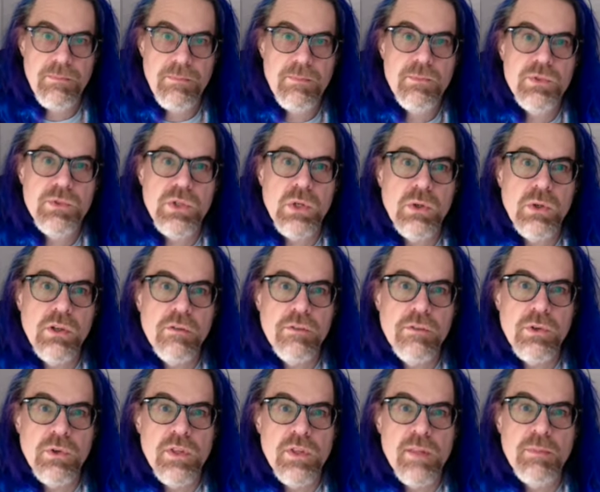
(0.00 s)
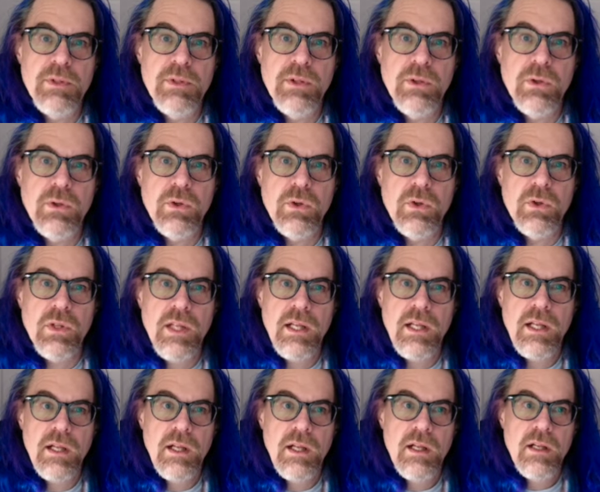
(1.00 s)
So if you're in the political
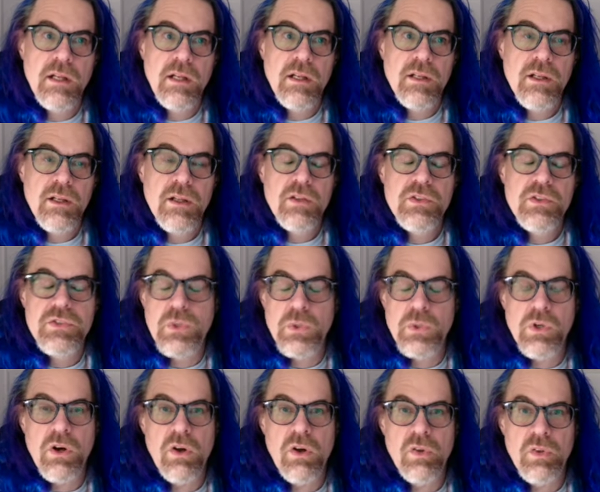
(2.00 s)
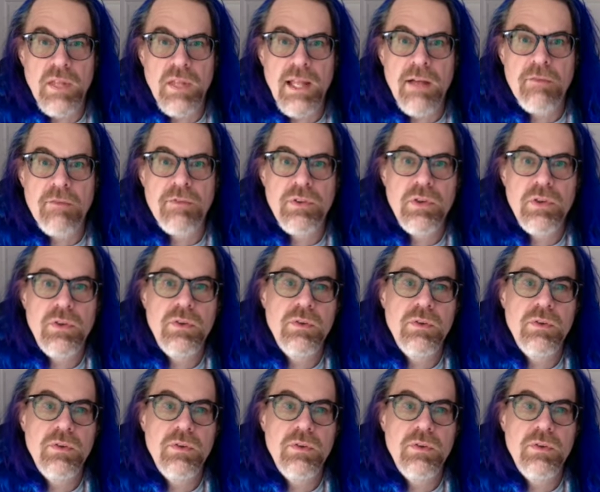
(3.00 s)
so-called left,